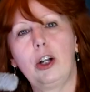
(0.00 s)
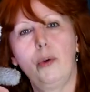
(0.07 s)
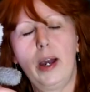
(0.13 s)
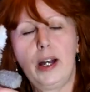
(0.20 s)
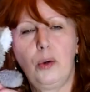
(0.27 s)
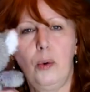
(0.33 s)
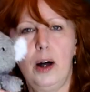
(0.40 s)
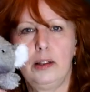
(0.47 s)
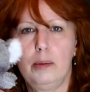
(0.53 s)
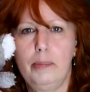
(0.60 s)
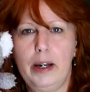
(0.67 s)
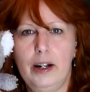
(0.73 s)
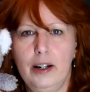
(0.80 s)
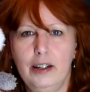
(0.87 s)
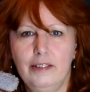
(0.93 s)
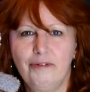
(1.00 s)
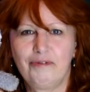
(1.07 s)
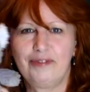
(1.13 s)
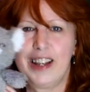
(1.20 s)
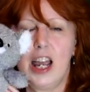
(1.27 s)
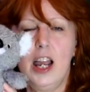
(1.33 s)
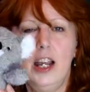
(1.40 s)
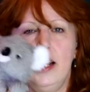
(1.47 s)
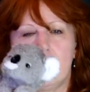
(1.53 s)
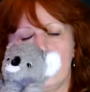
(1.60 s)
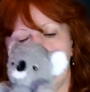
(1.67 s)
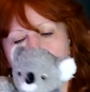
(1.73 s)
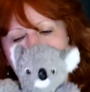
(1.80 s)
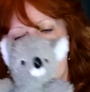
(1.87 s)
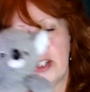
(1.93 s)
gray koala bear, he's a
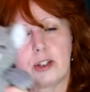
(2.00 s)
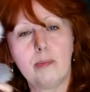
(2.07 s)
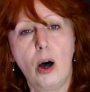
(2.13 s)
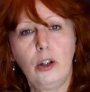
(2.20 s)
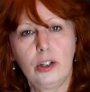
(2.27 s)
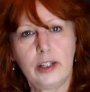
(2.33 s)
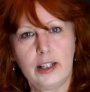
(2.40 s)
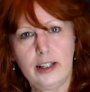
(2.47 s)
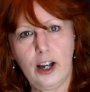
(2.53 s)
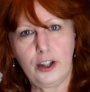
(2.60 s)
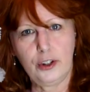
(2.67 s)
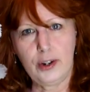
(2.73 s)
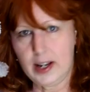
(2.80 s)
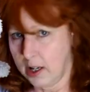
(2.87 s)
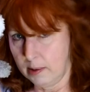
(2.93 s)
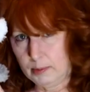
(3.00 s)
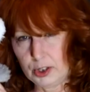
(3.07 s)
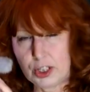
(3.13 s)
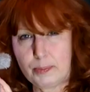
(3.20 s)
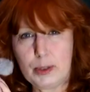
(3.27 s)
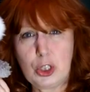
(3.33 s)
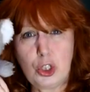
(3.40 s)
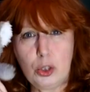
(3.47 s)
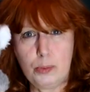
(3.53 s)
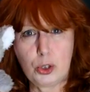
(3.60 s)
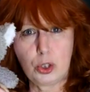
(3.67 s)
little bit smaller than the other animals, but super,